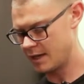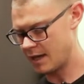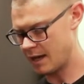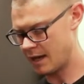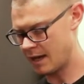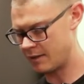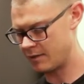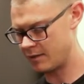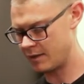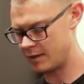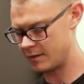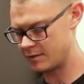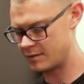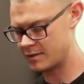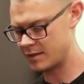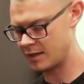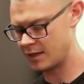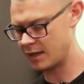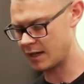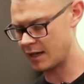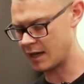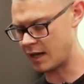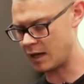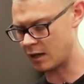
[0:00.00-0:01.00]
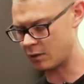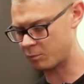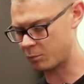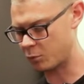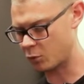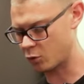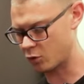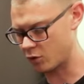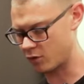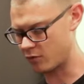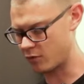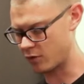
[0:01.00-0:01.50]
and then sitting
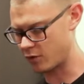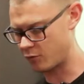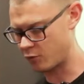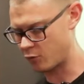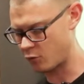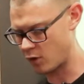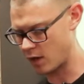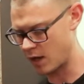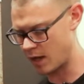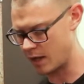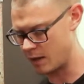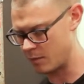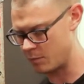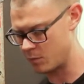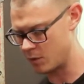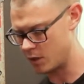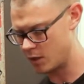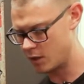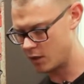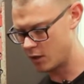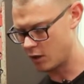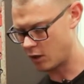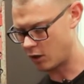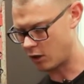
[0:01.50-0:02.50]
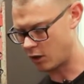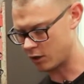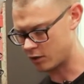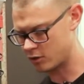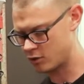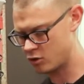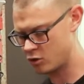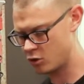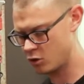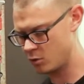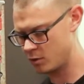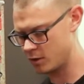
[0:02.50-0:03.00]
outboard of the frame are
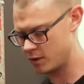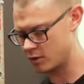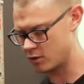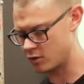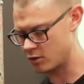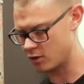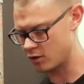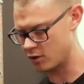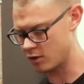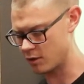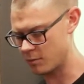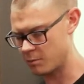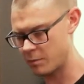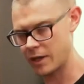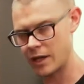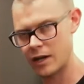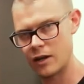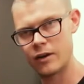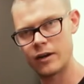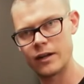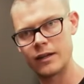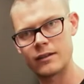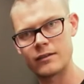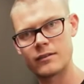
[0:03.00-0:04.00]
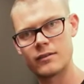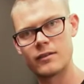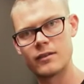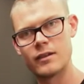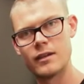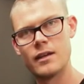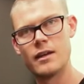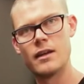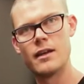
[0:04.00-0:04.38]
two enduro bearings